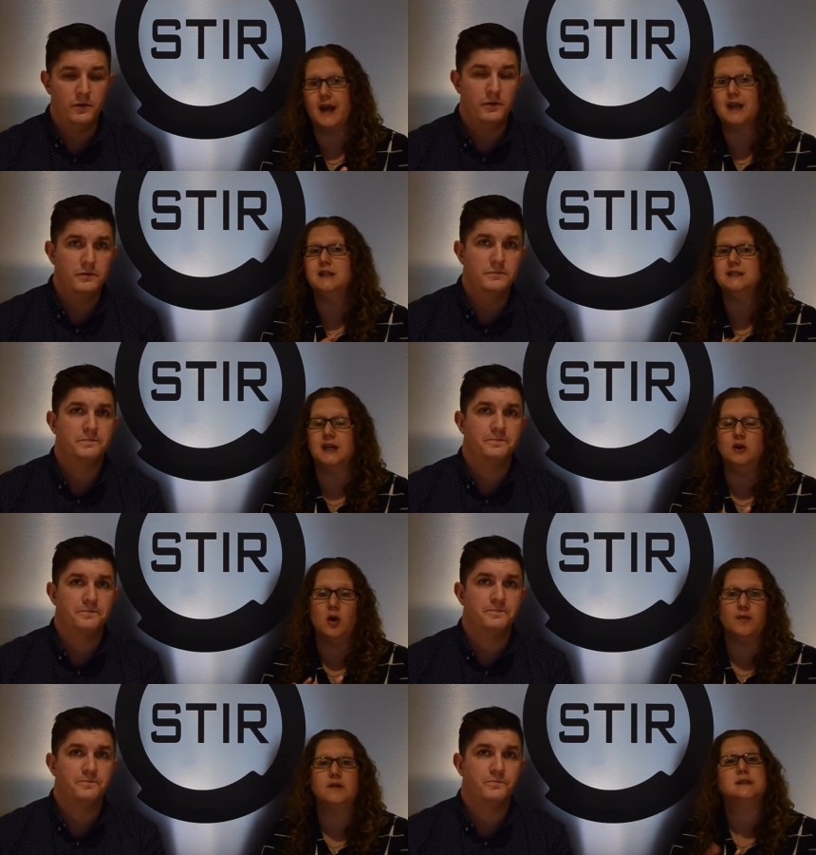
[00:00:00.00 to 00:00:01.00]
Speaker 1: That can set you
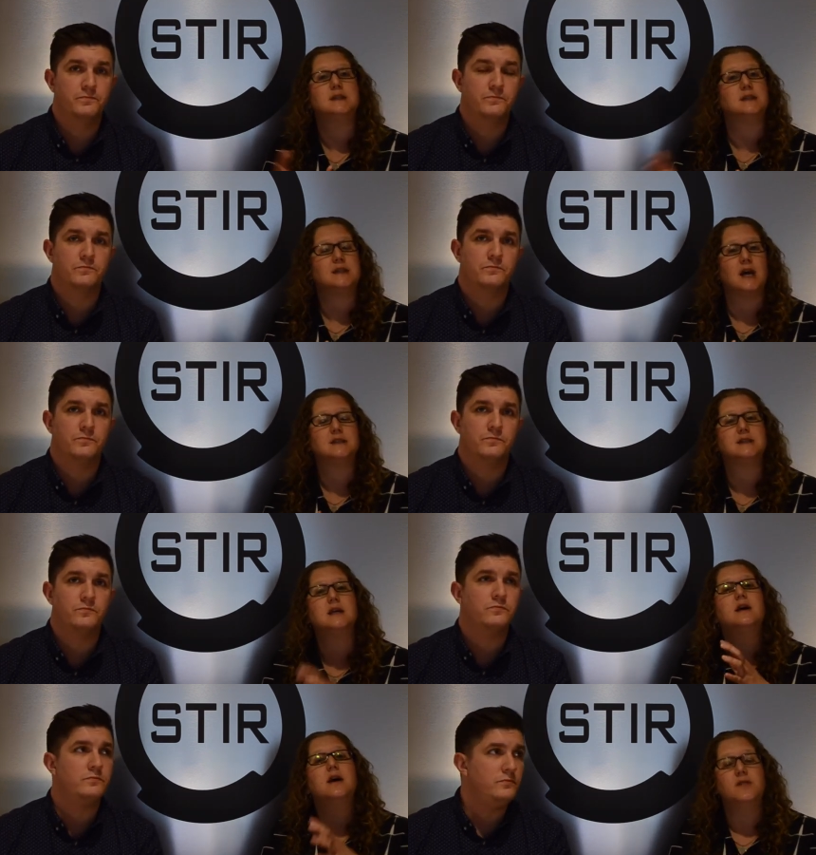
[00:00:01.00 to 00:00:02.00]
up for success
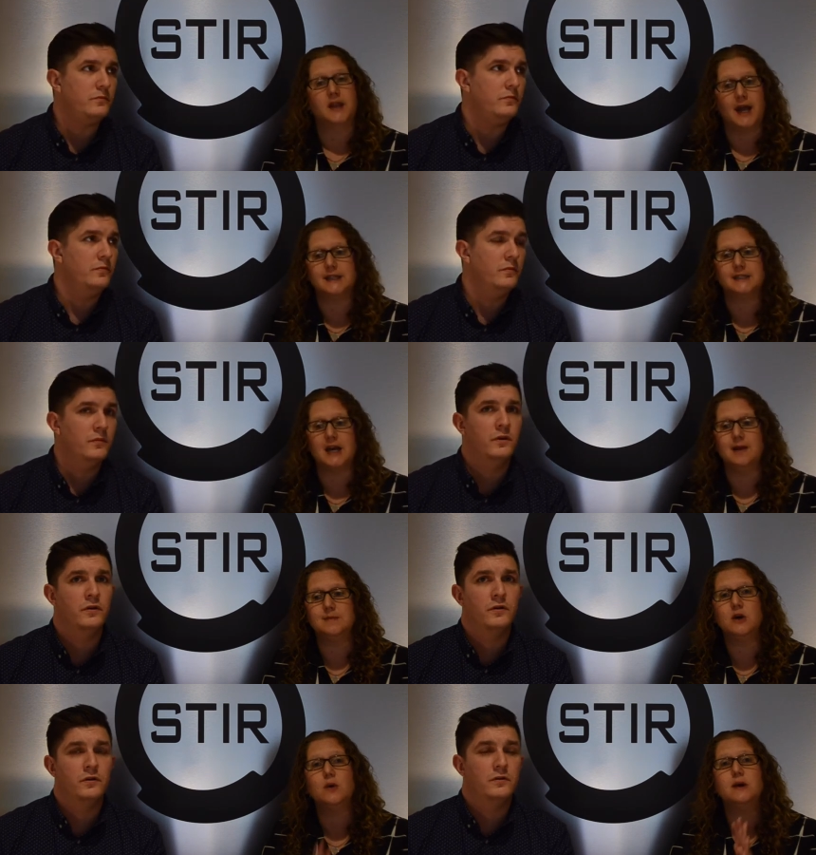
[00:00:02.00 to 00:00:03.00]
the next time.
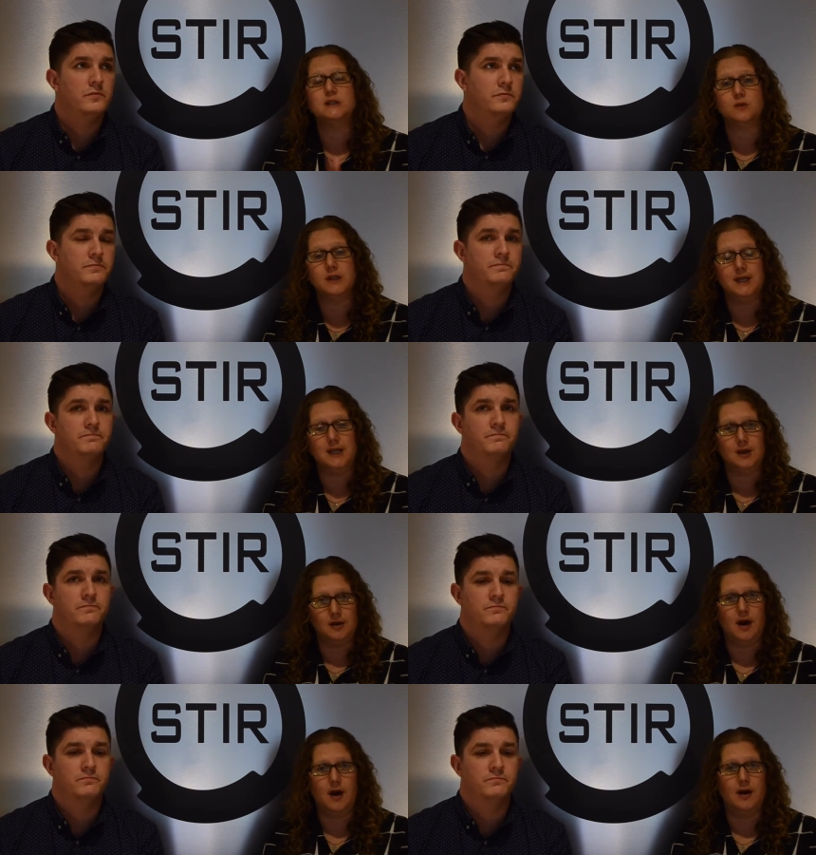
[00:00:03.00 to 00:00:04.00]
So it's really
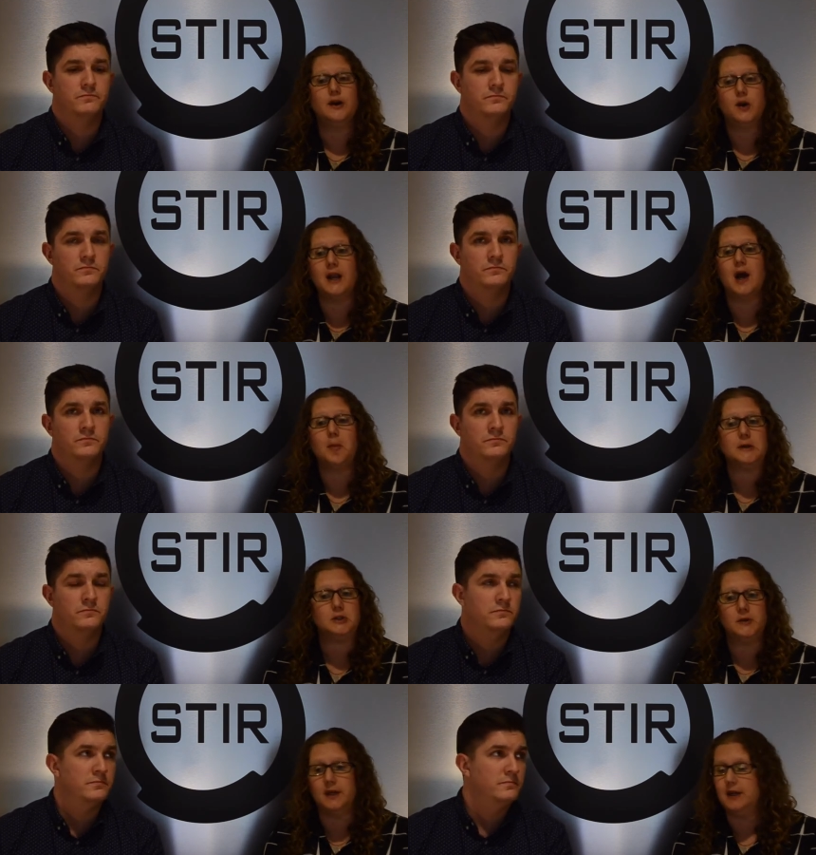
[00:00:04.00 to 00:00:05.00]
uh, a great
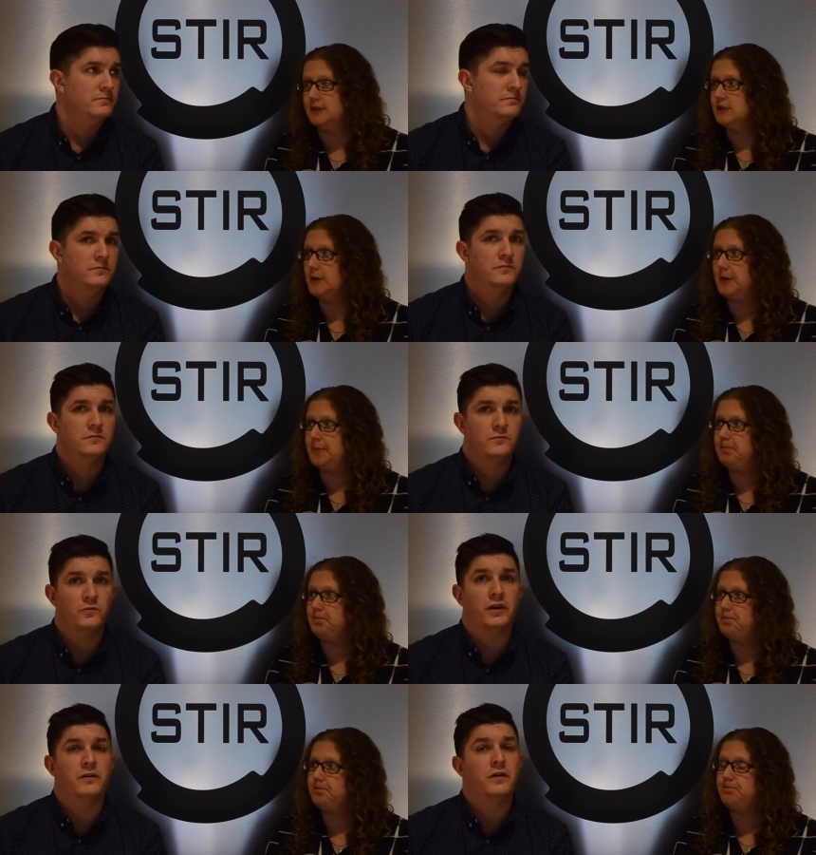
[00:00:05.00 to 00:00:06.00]
opportunity to learn.
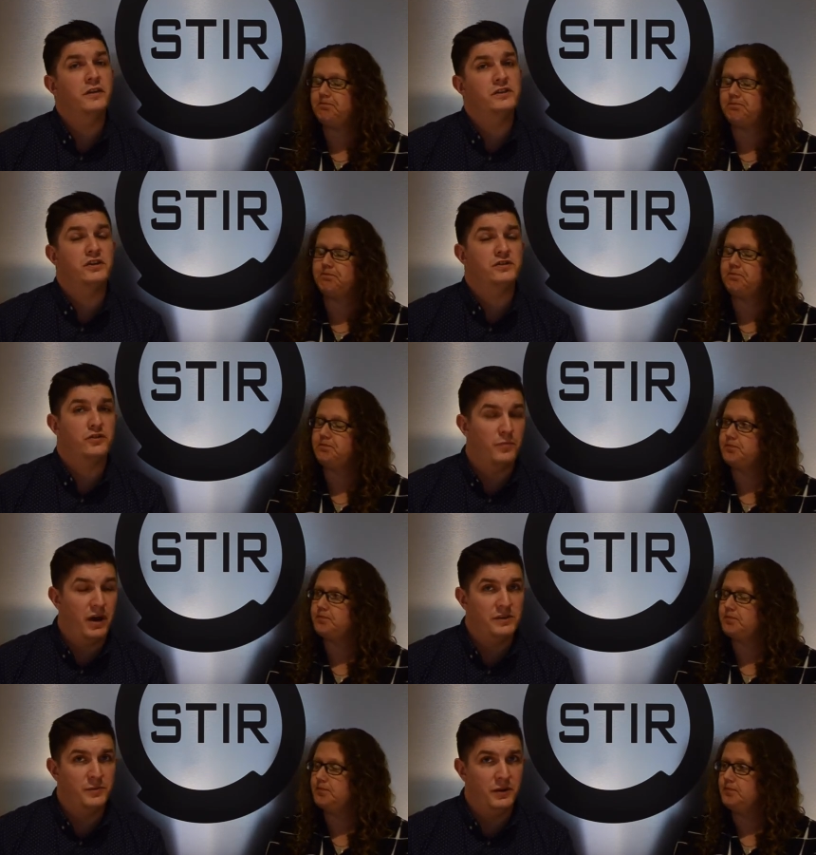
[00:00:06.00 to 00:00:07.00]
Speaker 2: Right. And this just
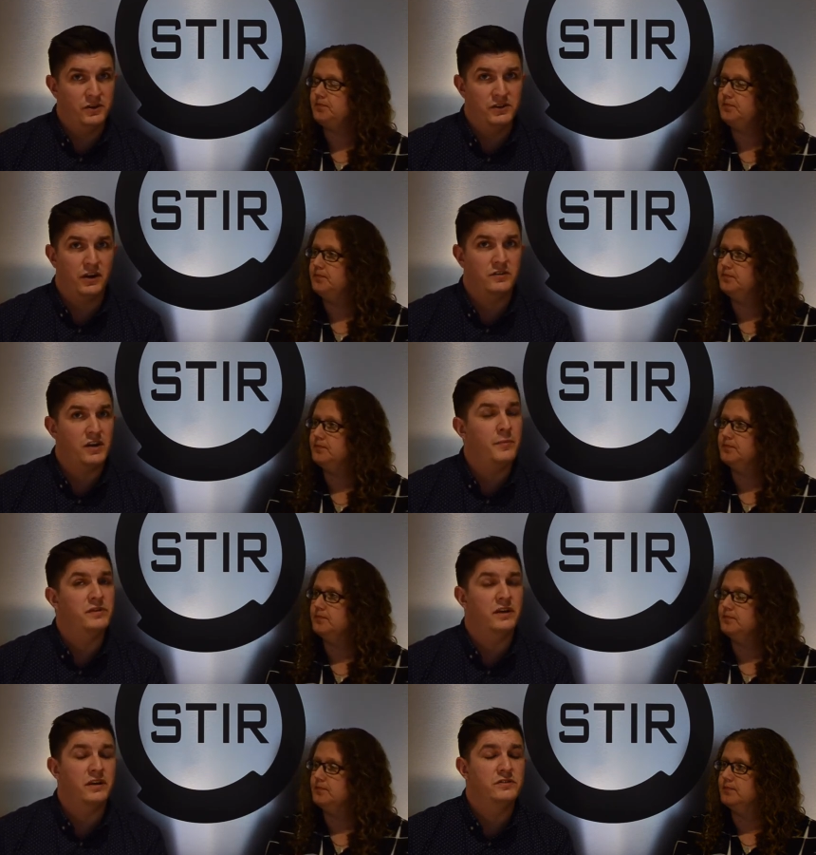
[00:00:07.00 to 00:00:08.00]
reminds me, there's like a
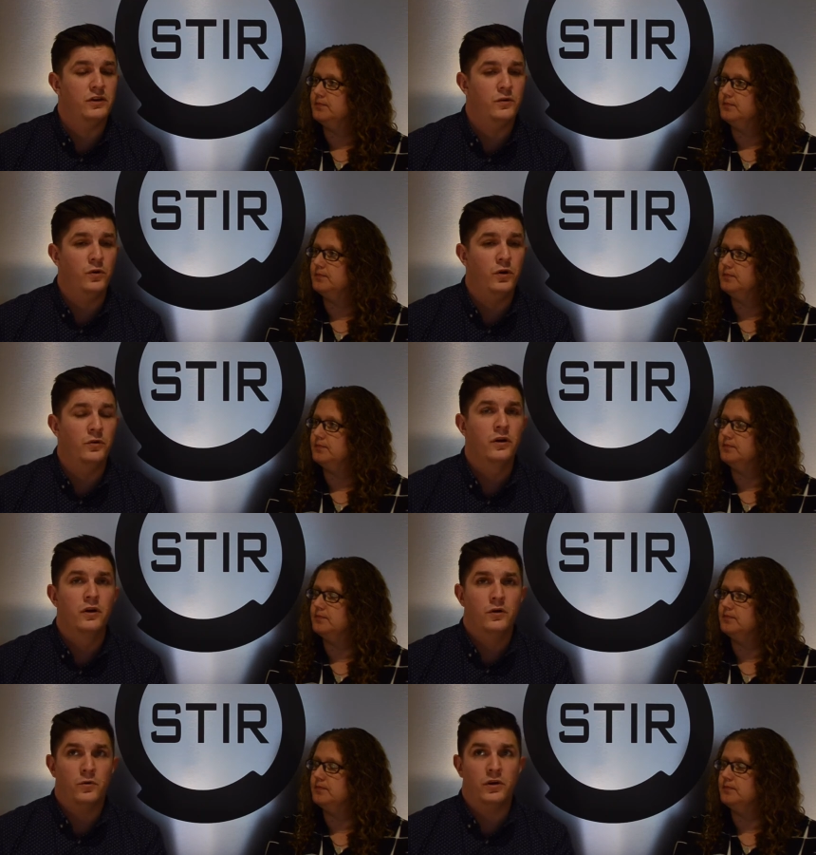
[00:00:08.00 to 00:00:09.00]
Thomas Edison quote
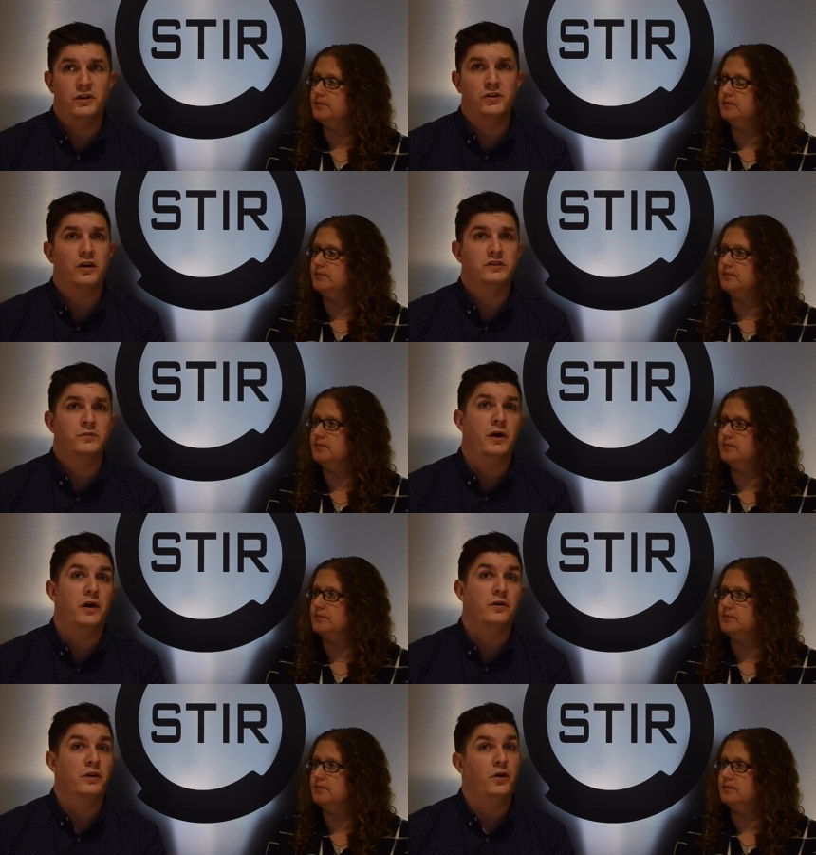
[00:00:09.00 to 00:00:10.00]
where he talks
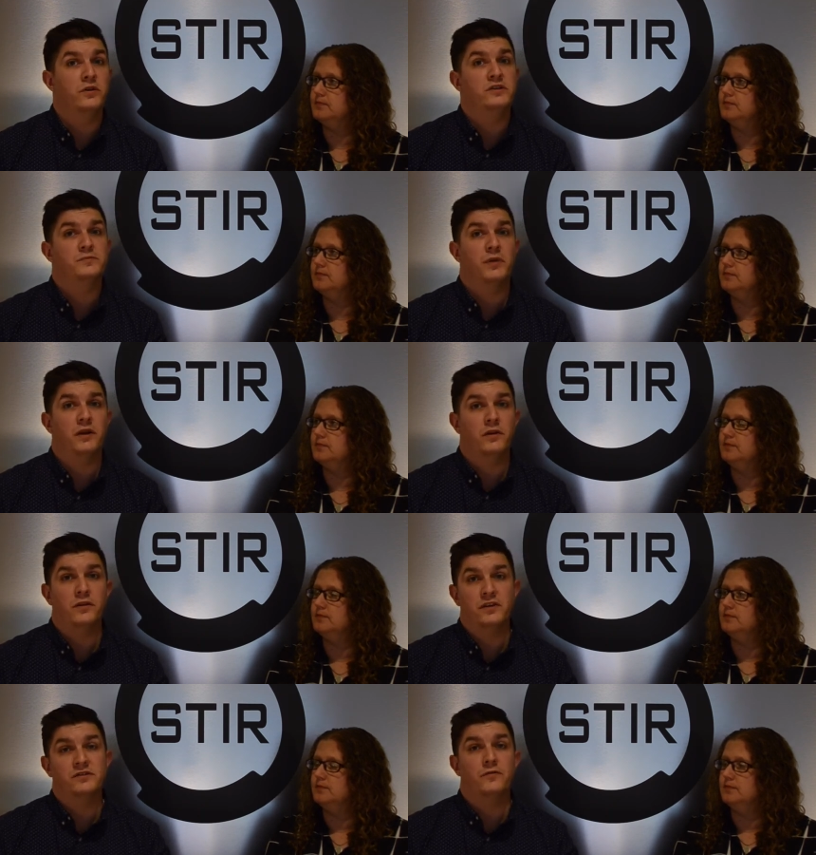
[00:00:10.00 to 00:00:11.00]
about, you know, he spent
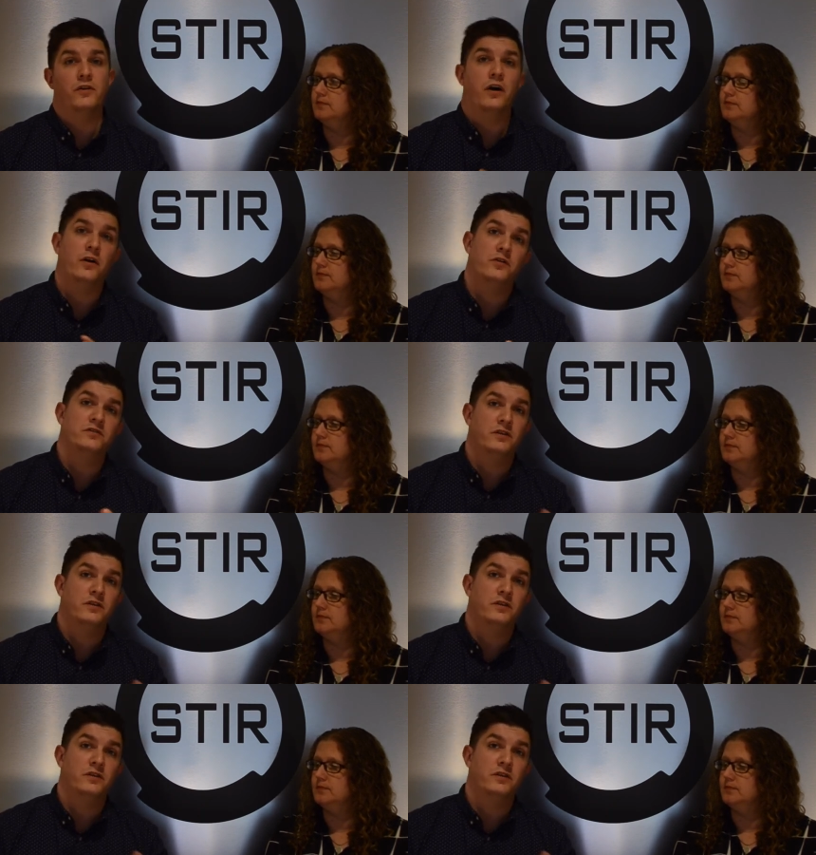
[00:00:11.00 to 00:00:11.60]
these different hundreds of